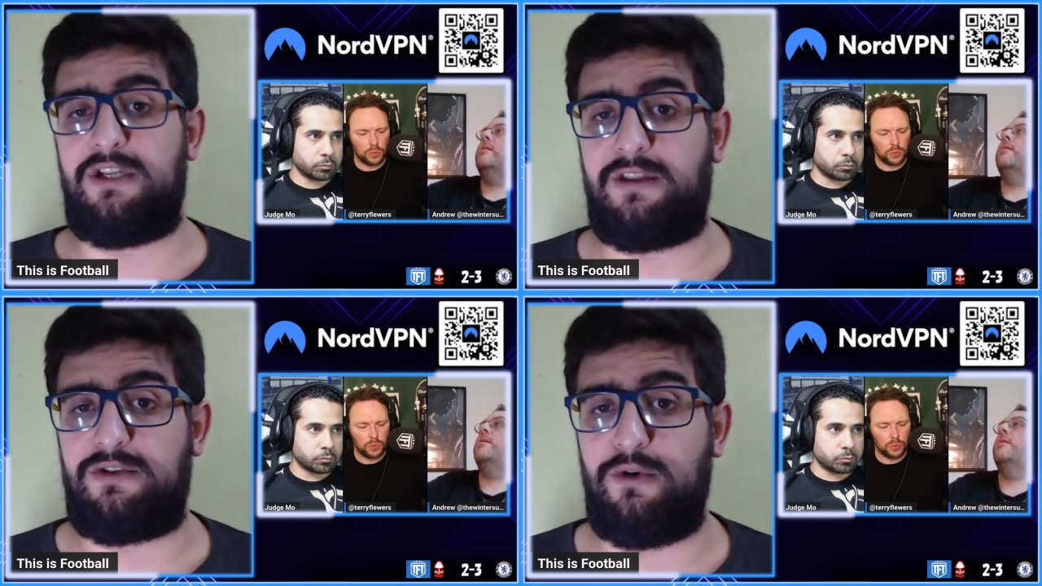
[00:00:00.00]

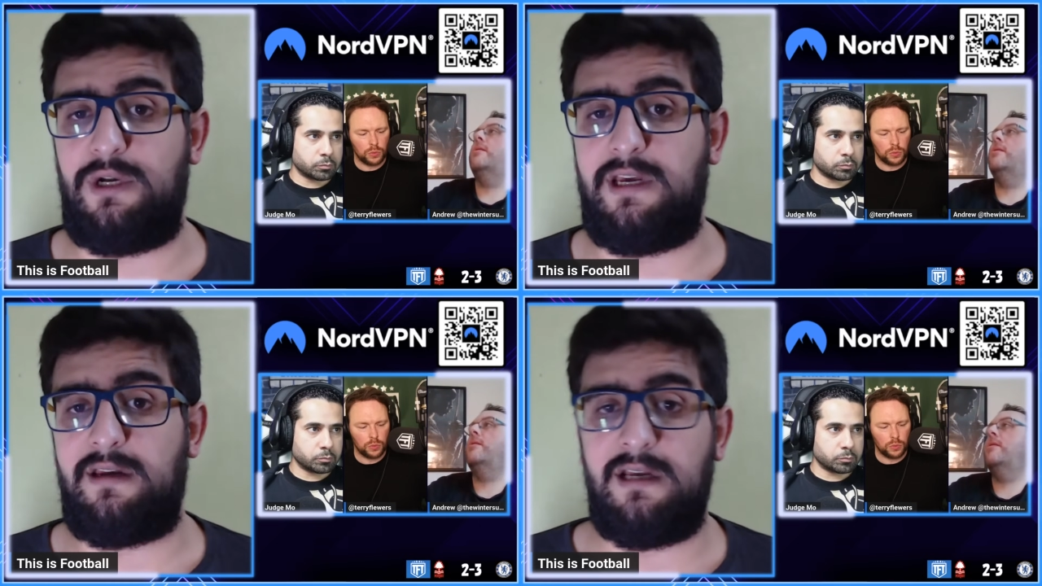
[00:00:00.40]
Speaker 1: this whole
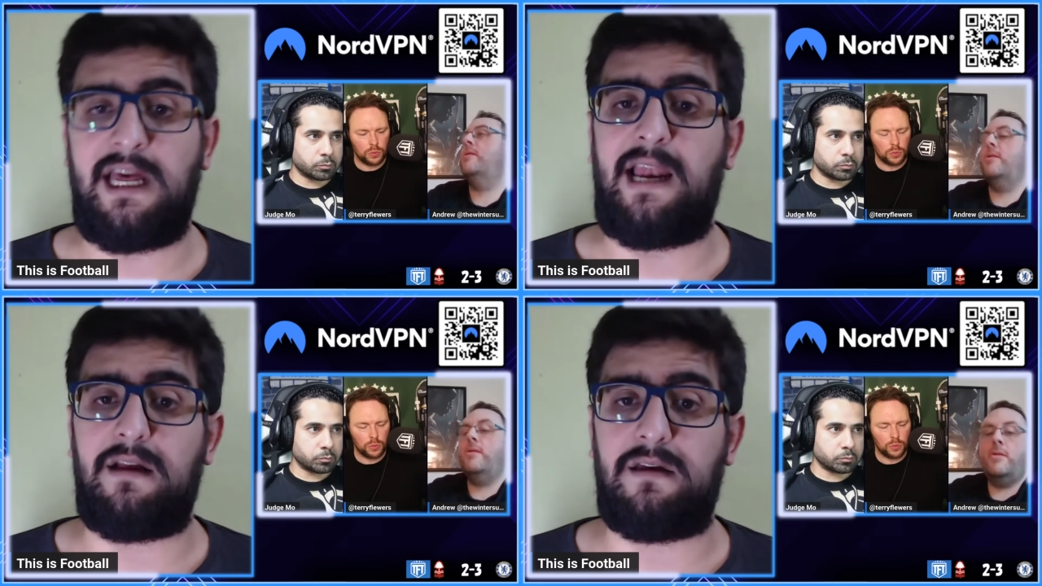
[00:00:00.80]
year,
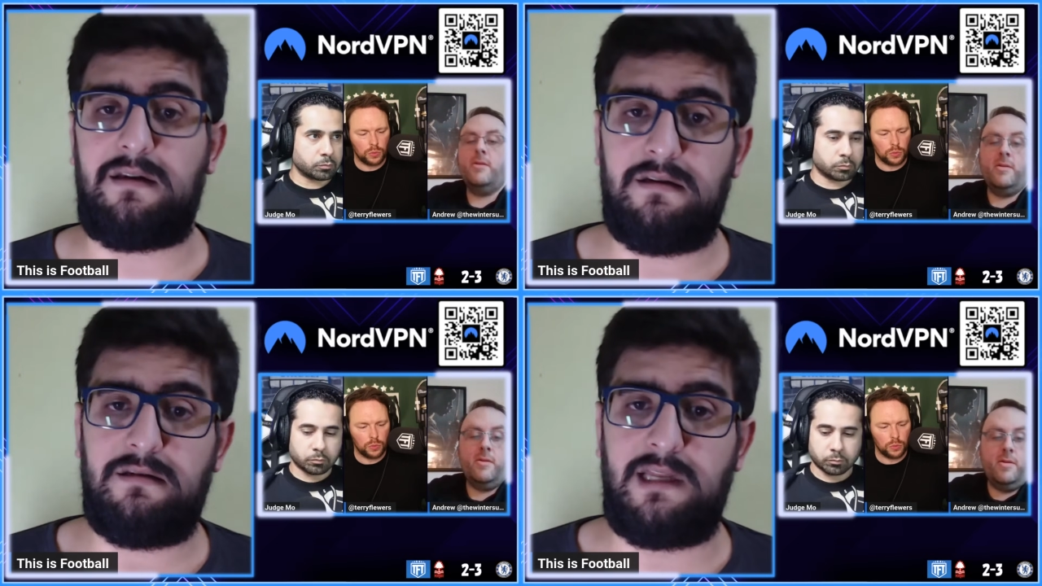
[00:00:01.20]
Gallagher.
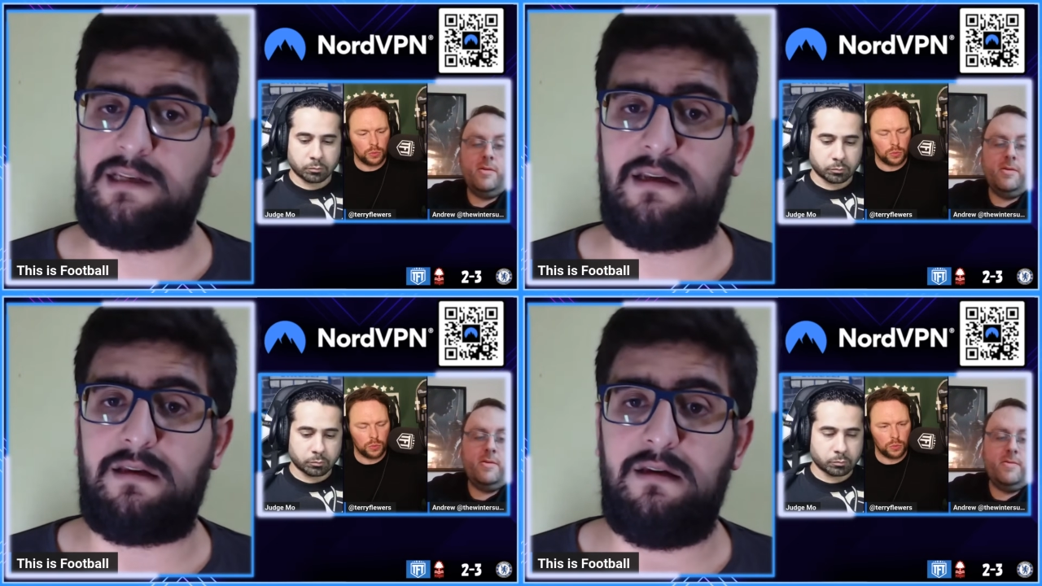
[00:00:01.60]
That's
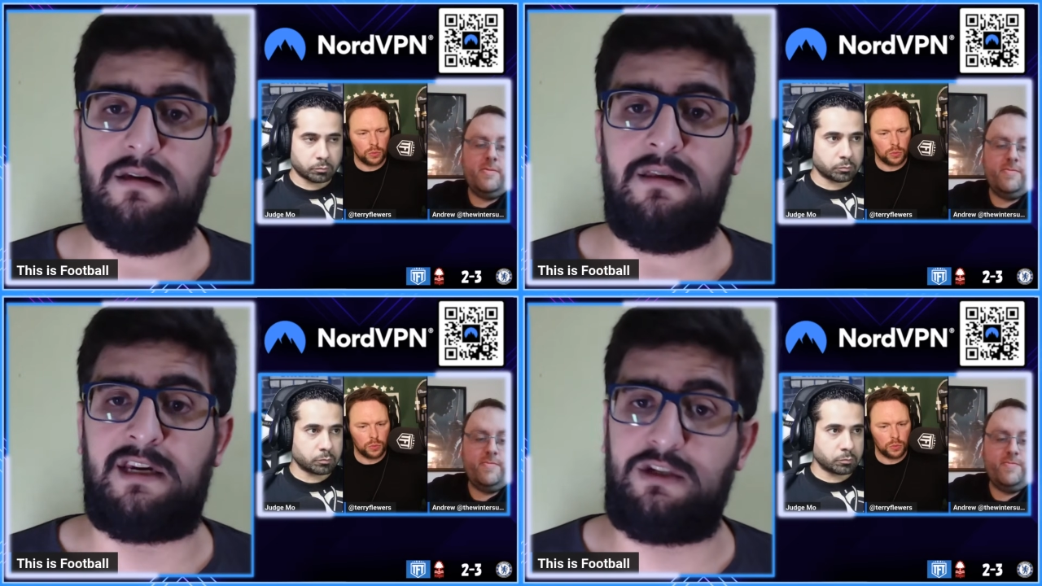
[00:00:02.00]
it.
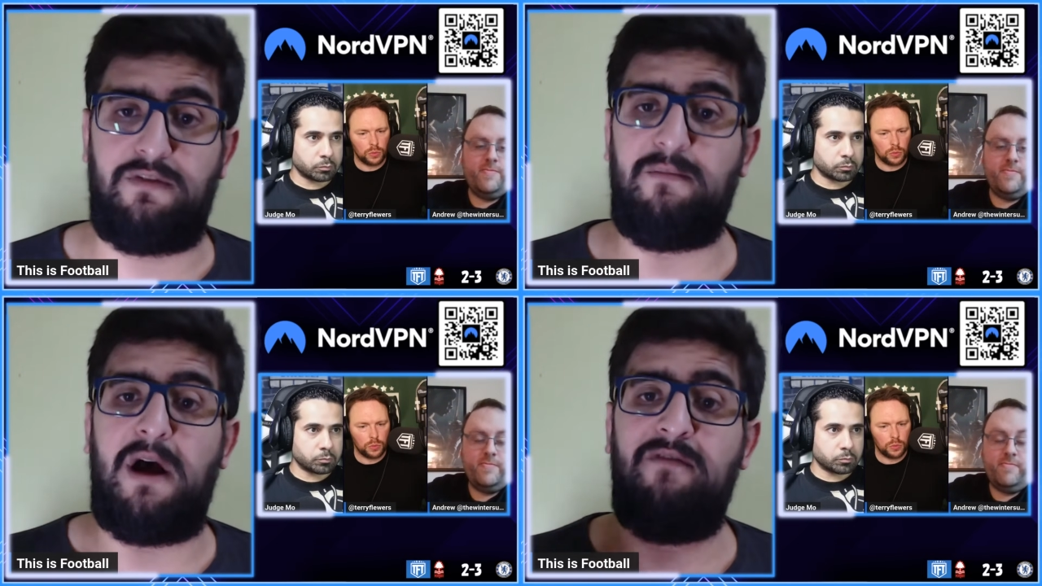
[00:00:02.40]
The rest of
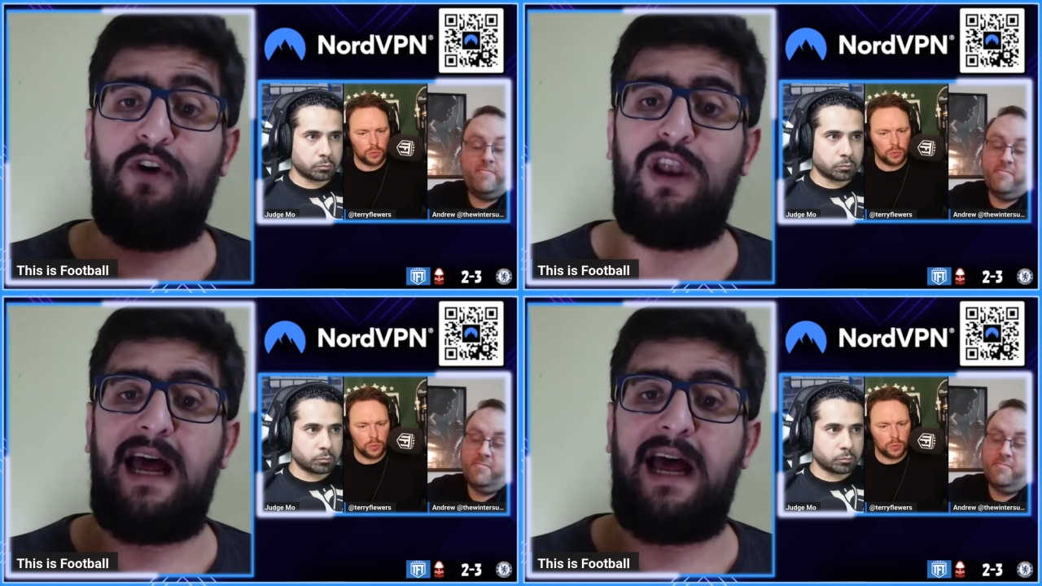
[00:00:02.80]
them have all